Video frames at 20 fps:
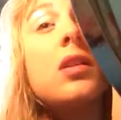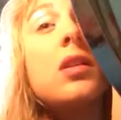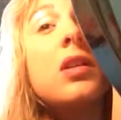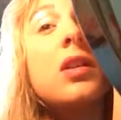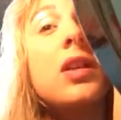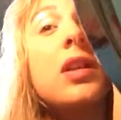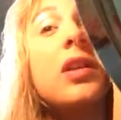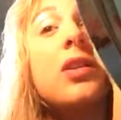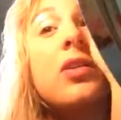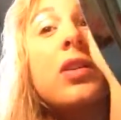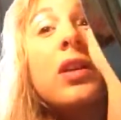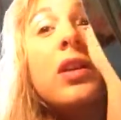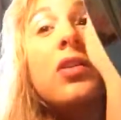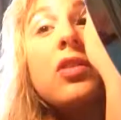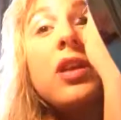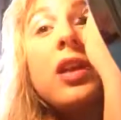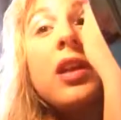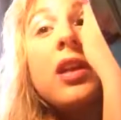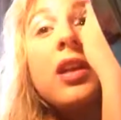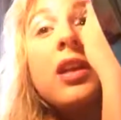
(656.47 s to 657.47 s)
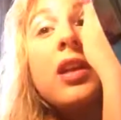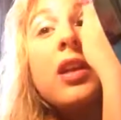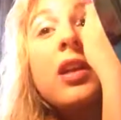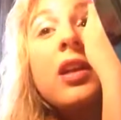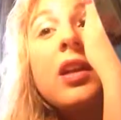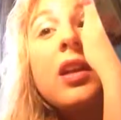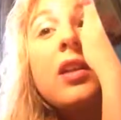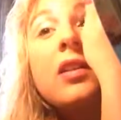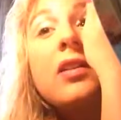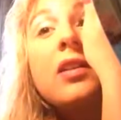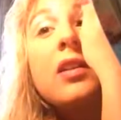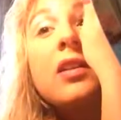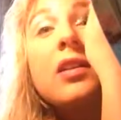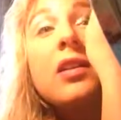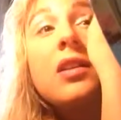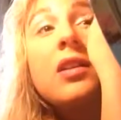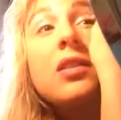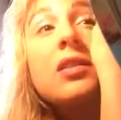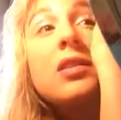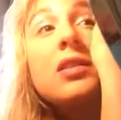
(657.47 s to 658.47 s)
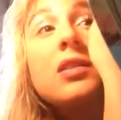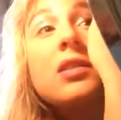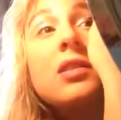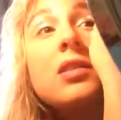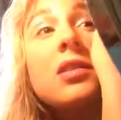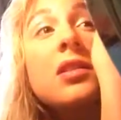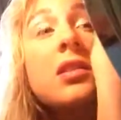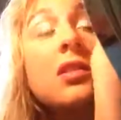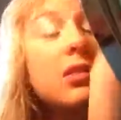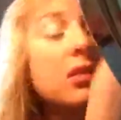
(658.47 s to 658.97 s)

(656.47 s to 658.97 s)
Like try to get it nice and close.